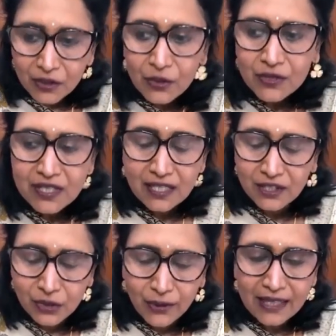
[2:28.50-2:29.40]

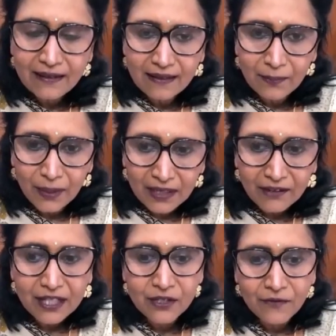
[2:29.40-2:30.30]
used during the
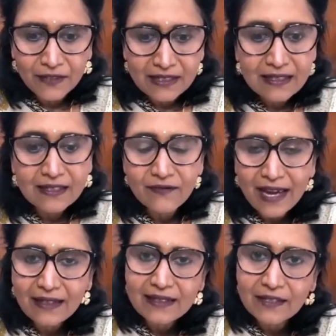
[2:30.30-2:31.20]
period of Indus
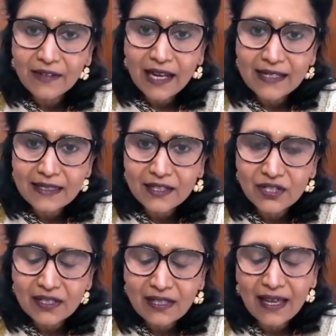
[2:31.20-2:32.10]
Valley
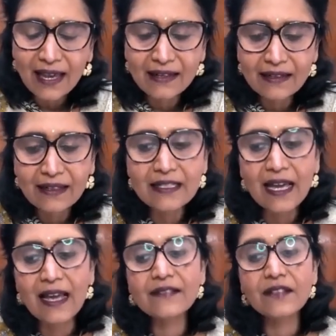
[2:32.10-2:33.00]
Civilisation, and it
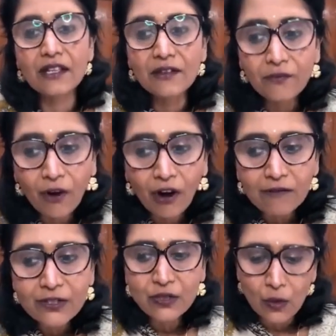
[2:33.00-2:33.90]
has
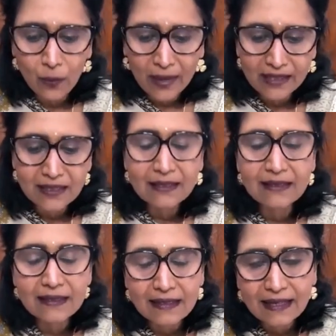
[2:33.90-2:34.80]
evolved so much
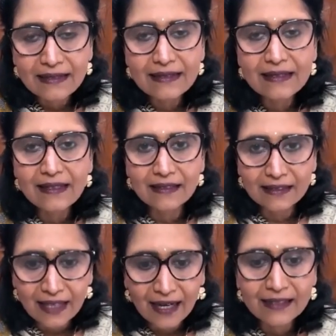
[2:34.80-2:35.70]
since
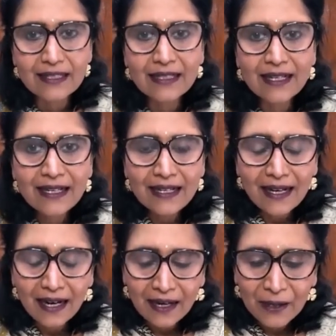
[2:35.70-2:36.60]
that
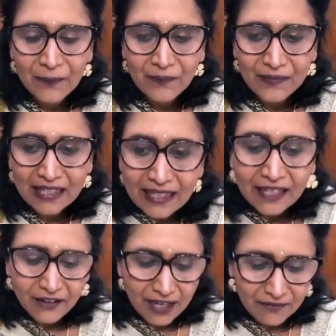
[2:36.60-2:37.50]

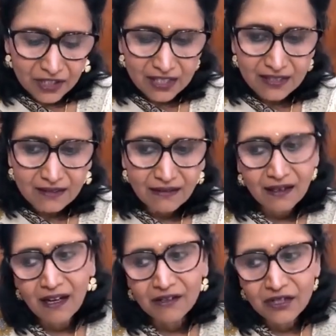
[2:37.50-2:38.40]
era, which is
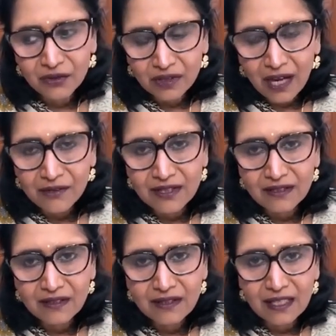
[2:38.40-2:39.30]
around
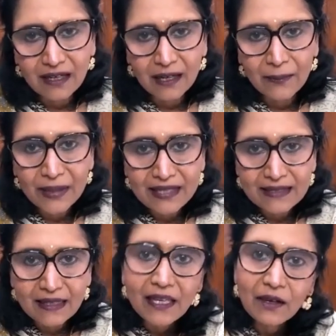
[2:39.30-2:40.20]
2000
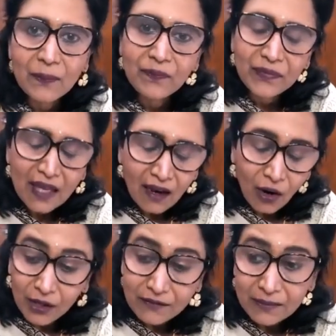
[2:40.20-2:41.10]
BC
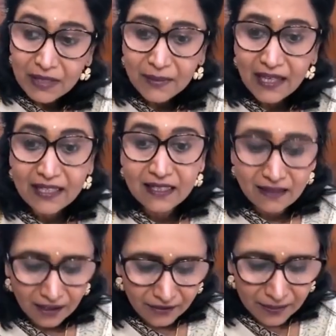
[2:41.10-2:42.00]
or even maybe
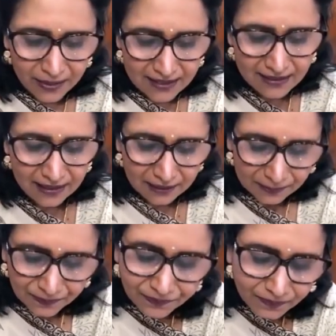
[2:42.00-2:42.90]
1800 BC.